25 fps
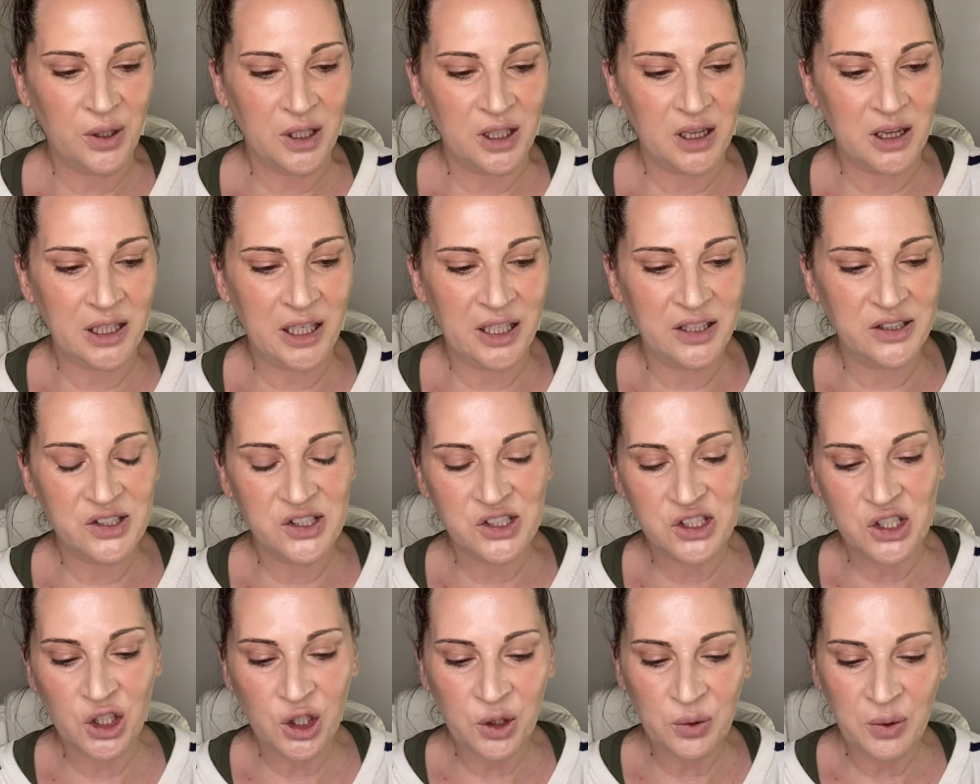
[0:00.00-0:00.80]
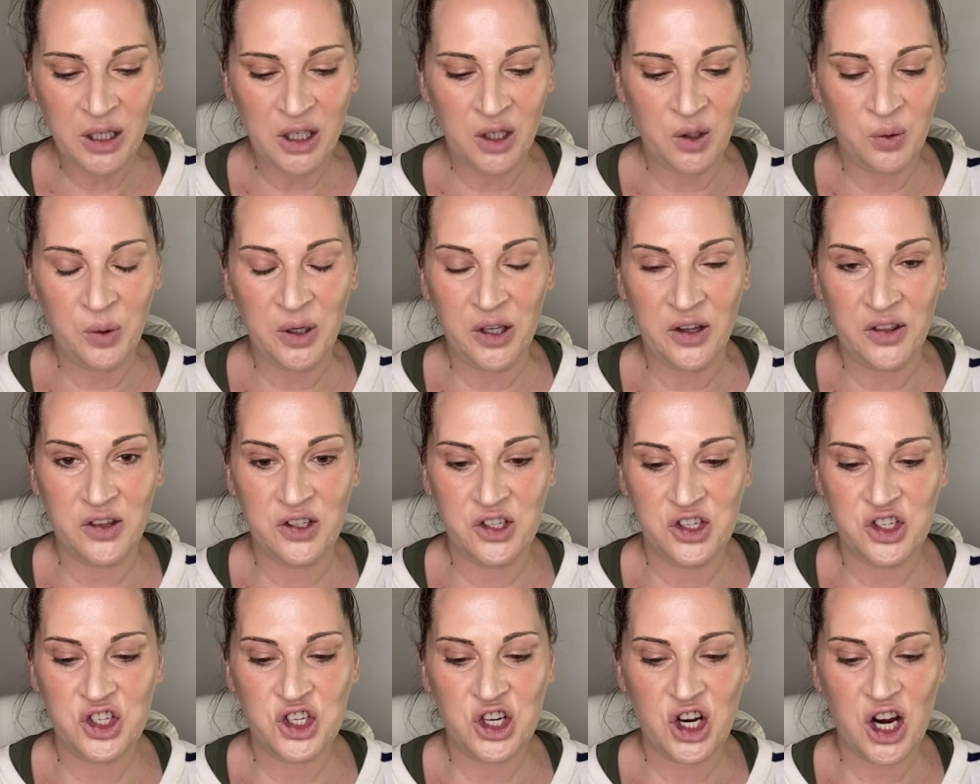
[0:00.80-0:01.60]
Let's go in with
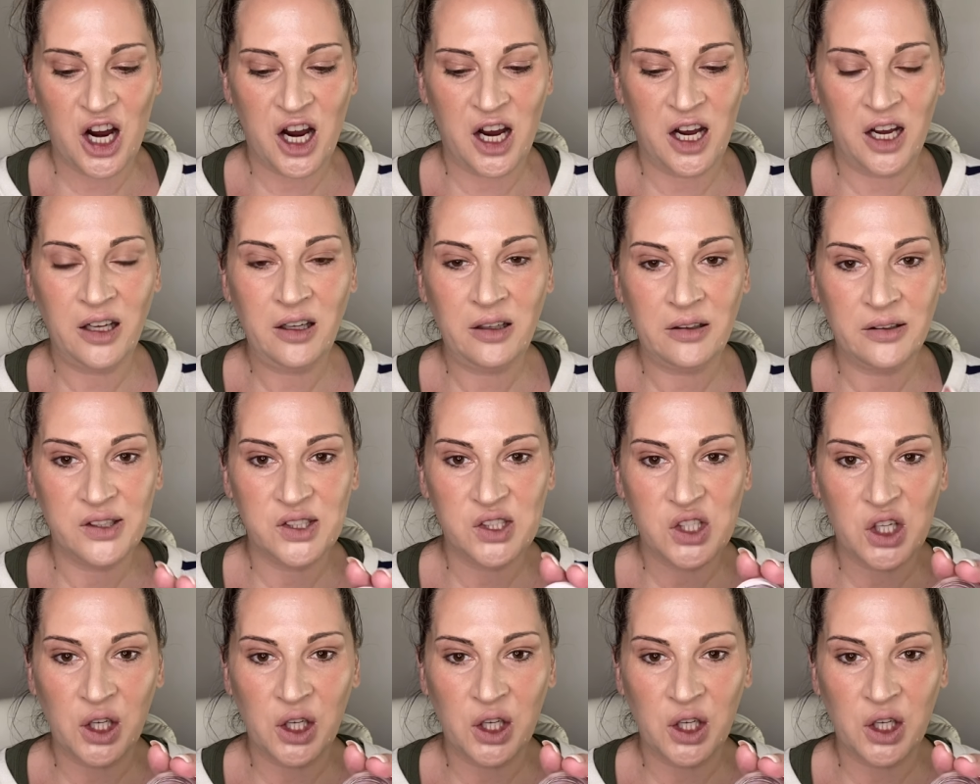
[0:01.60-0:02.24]
Chance.